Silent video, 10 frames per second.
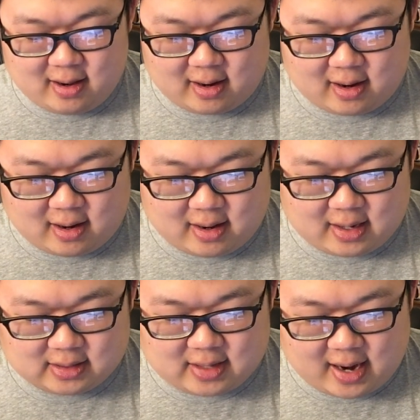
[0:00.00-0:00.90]
An
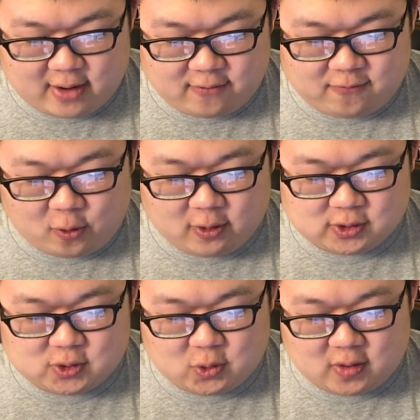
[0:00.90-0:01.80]
entire
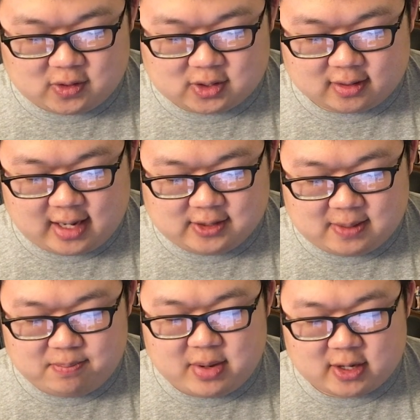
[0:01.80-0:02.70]
forest grew on this
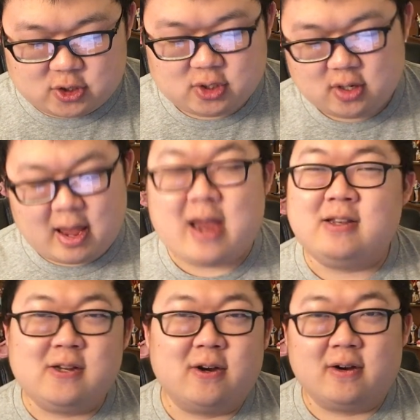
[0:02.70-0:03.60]
lazy bitch. A
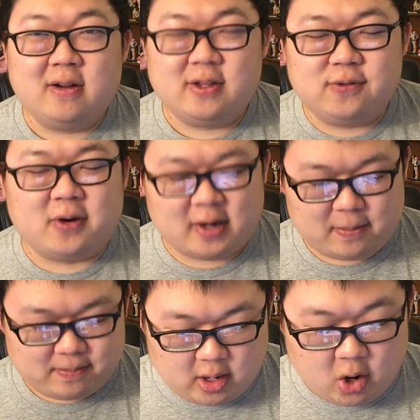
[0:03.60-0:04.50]
tier. It's funny.
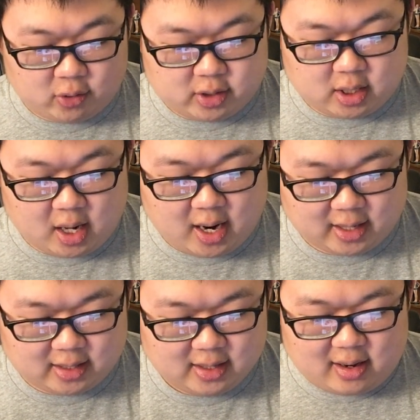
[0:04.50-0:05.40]
Oh,
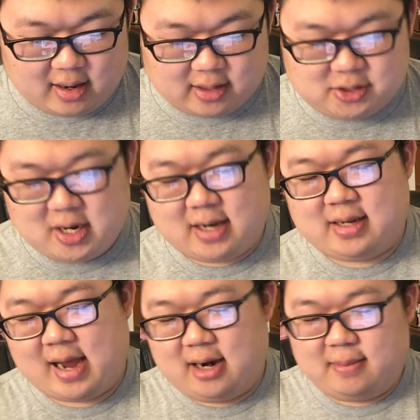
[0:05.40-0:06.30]
God.
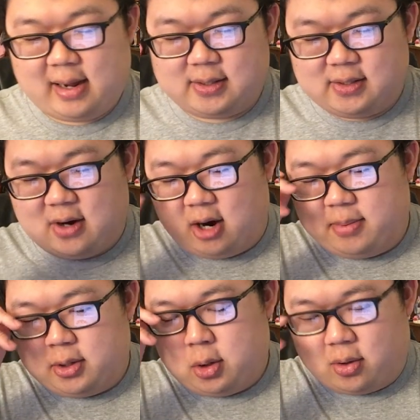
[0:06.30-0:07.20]
Gigantamax
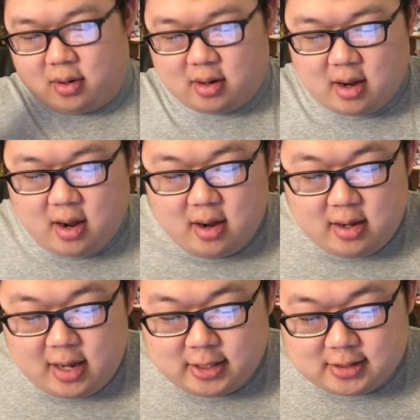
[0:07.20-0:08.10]
Garbodor.
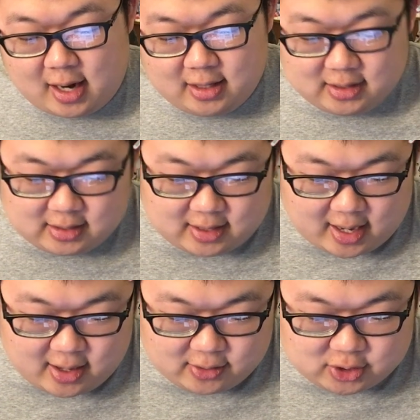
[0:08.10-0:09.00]
It's got an
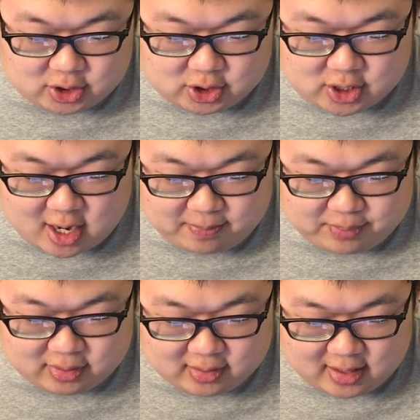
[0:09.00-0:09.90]
entire
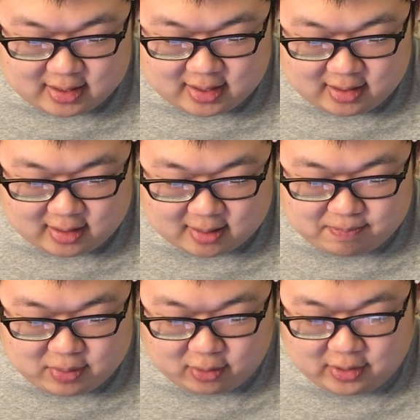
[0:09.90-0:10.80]
ship in it,
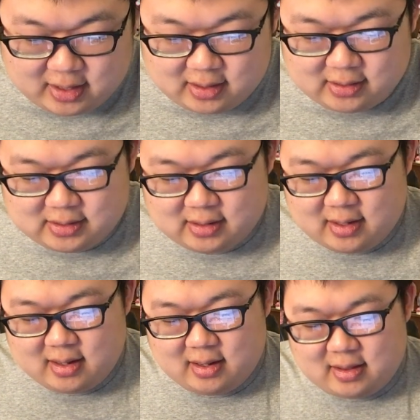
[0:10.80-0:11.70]
like buildings.
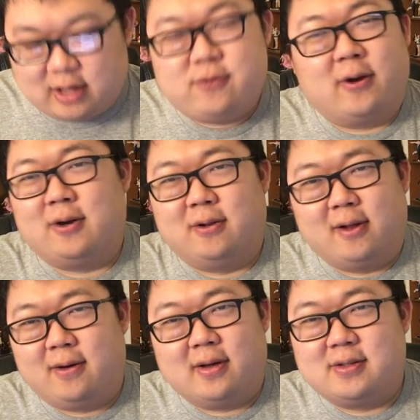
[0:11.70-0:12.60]
That's fucking
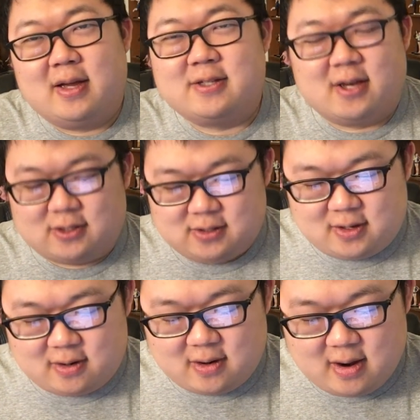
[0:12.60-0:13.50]
hilarious. That's S tier.